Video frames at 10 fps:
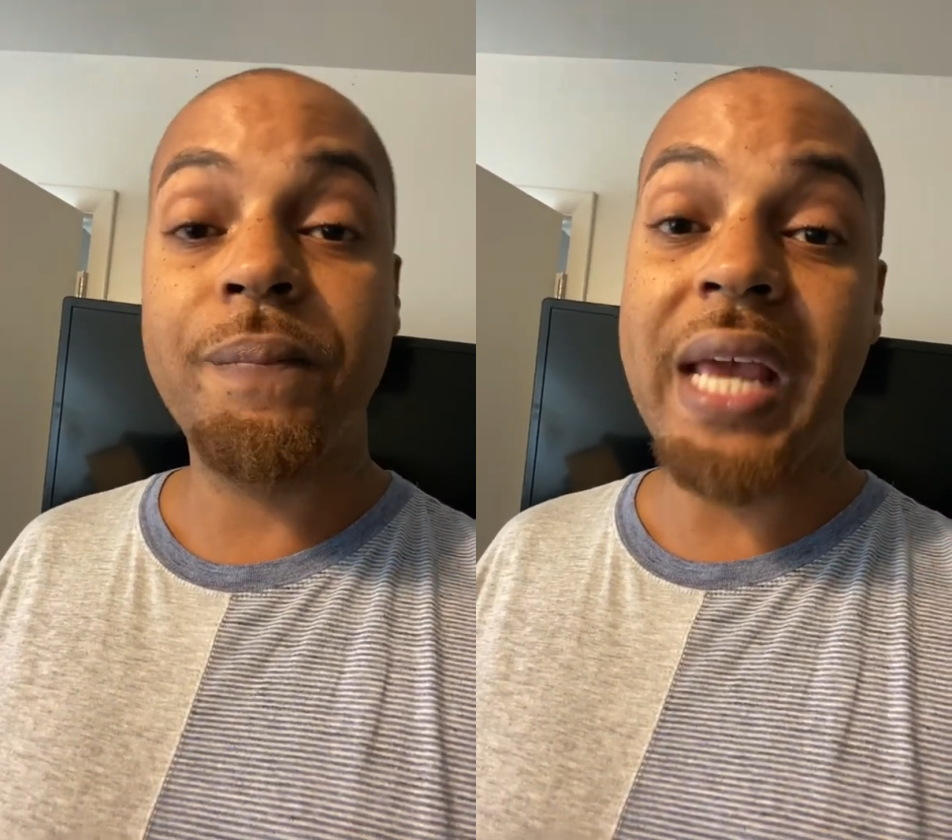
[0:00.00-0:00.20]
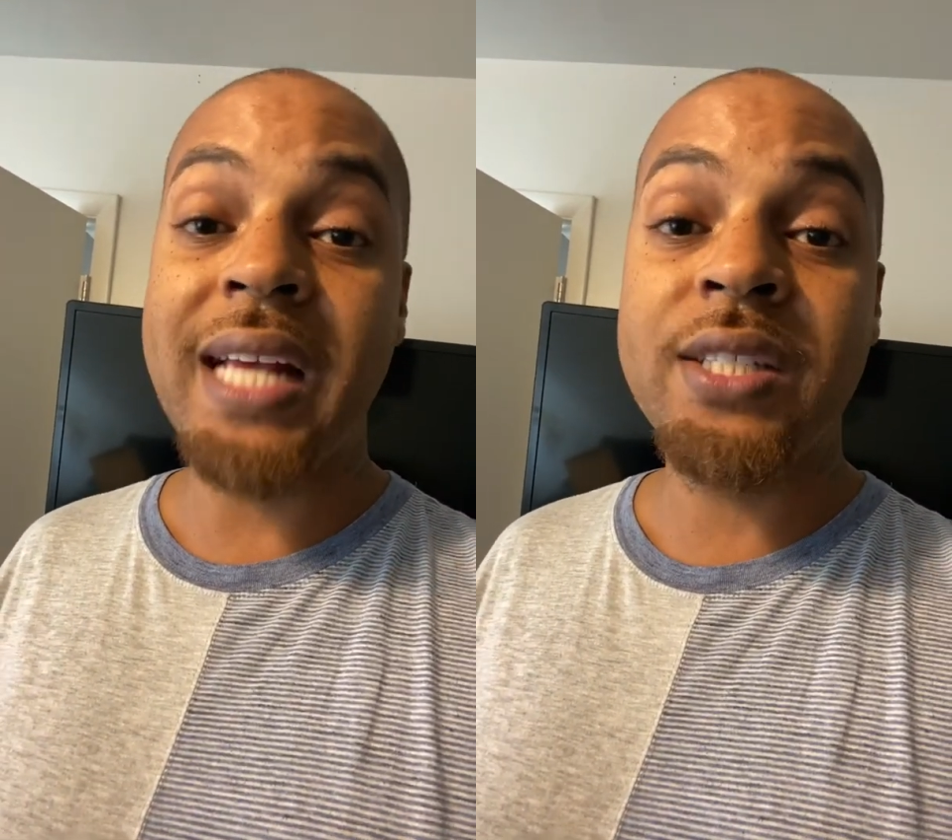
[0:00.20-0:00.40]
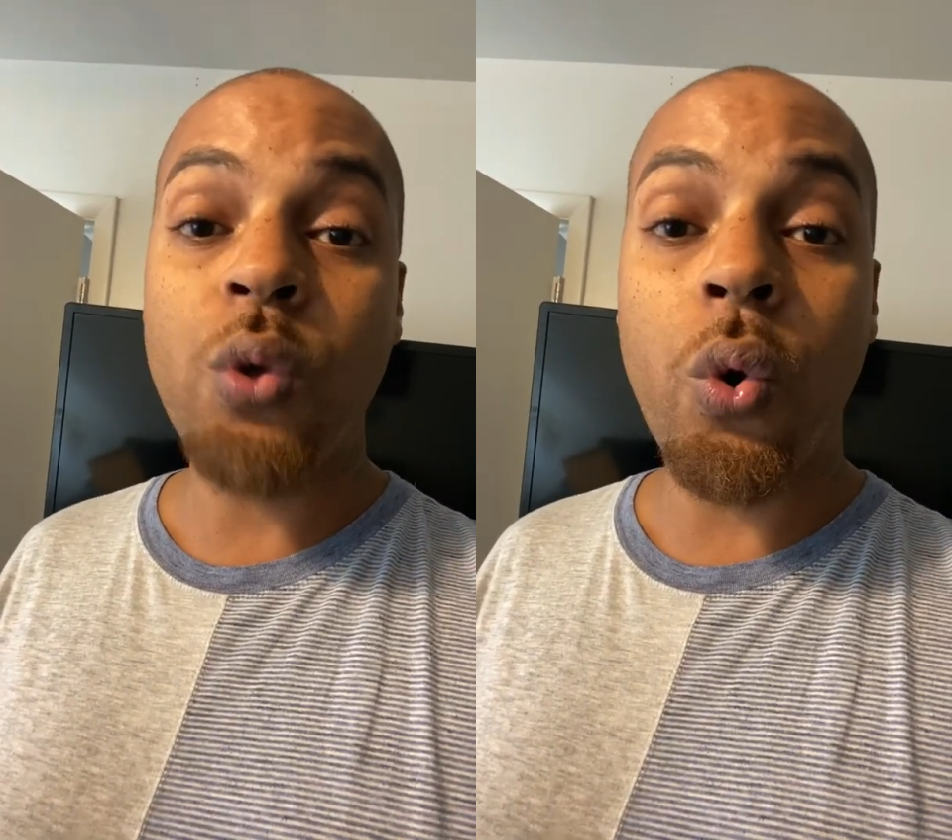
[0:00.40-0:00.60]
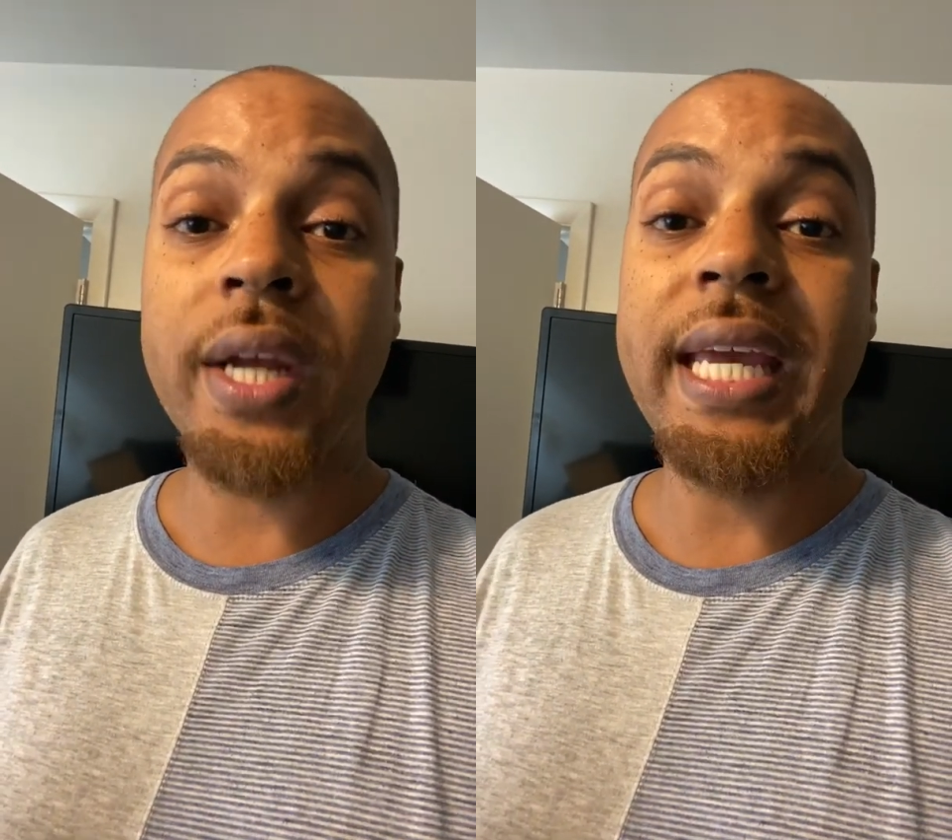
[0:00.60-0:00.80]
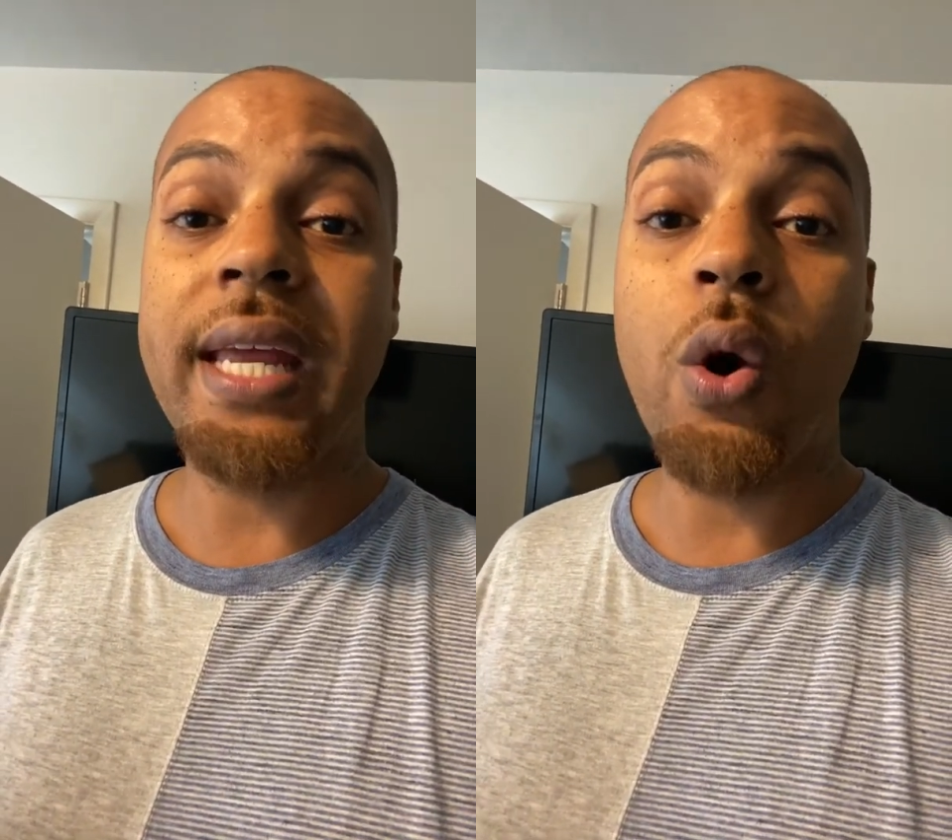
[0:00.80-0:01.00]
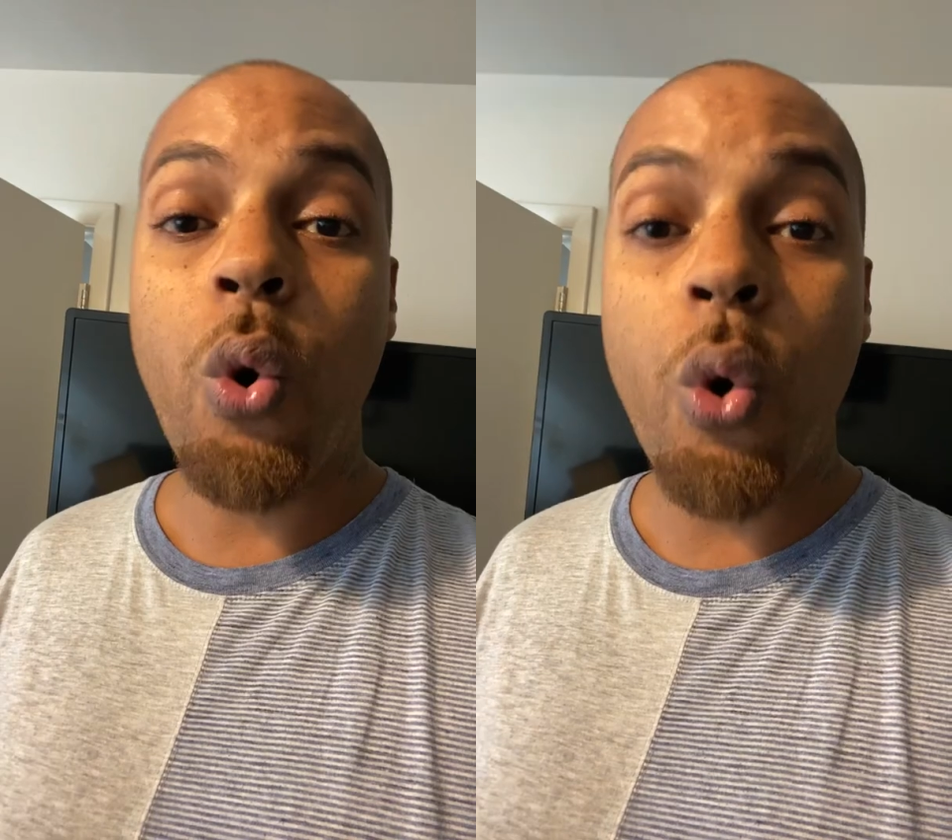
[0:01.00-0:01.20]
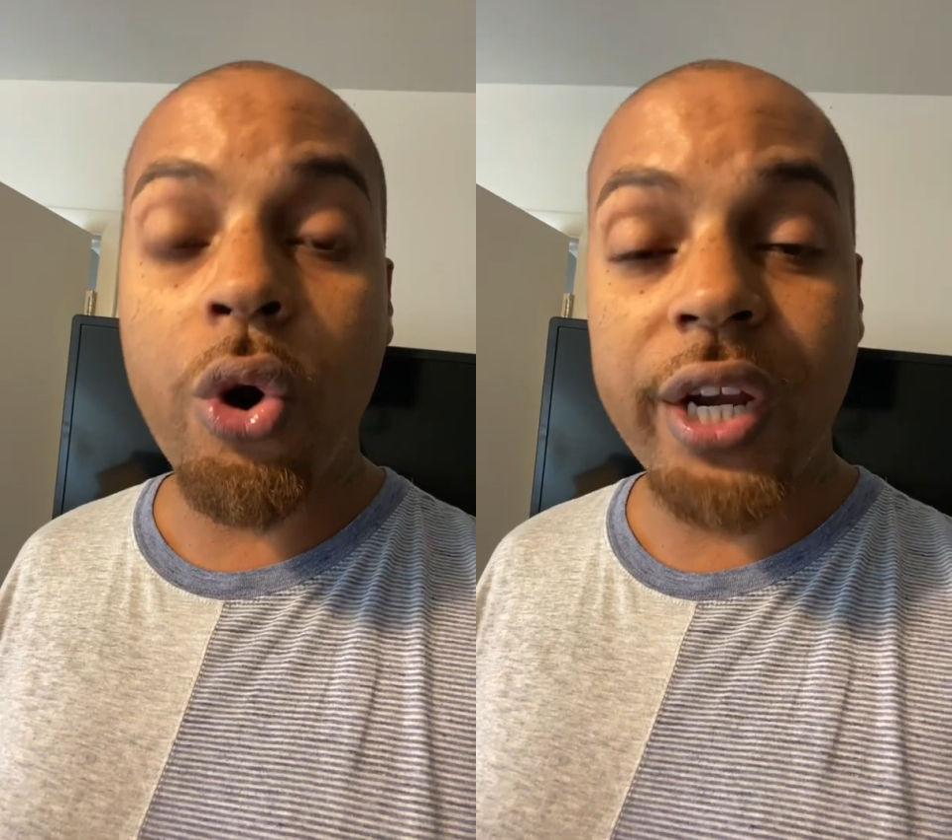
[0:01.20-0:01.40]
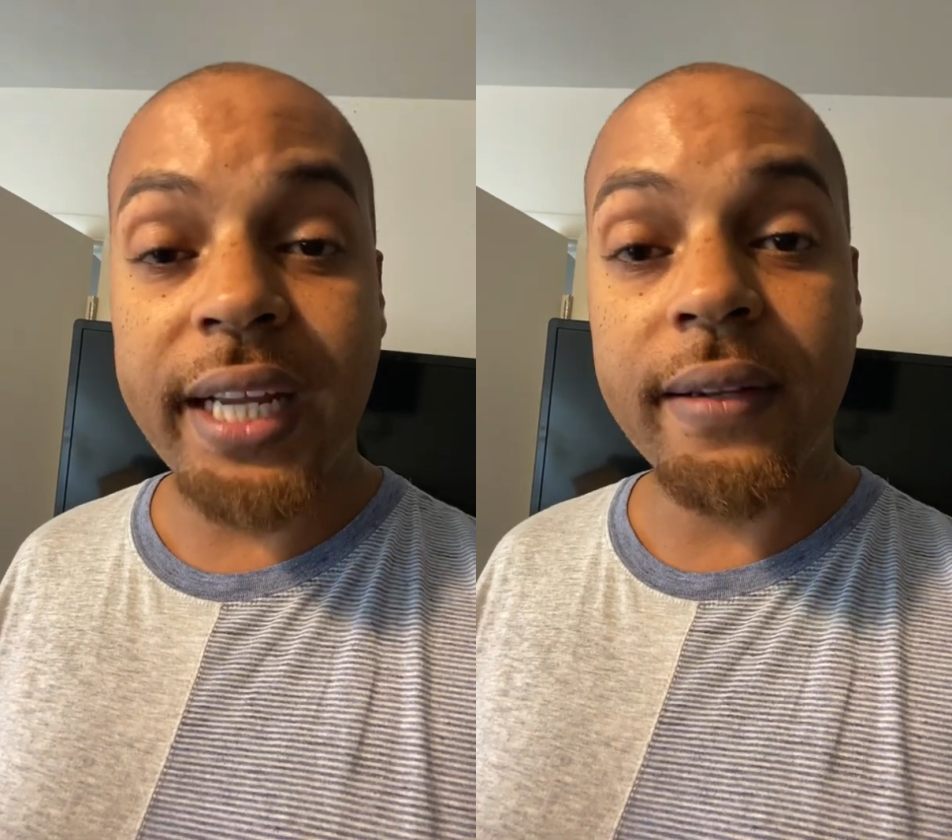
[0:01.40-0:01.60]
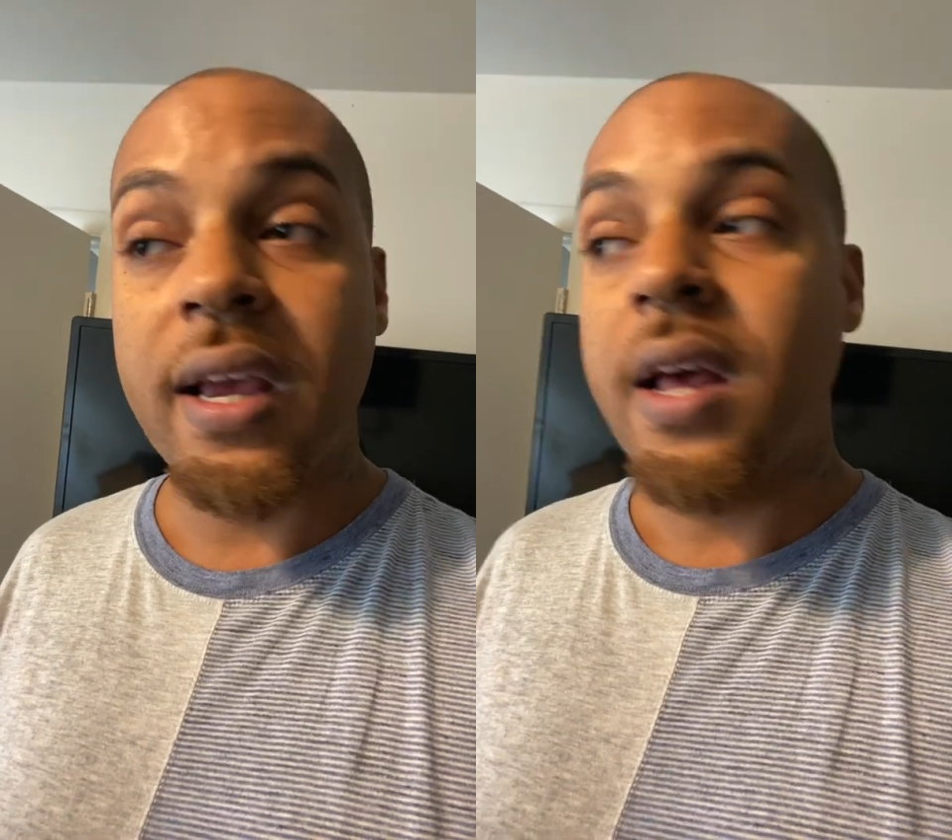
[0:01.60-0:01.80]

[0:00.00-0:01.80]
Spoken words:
as orchid hoarding.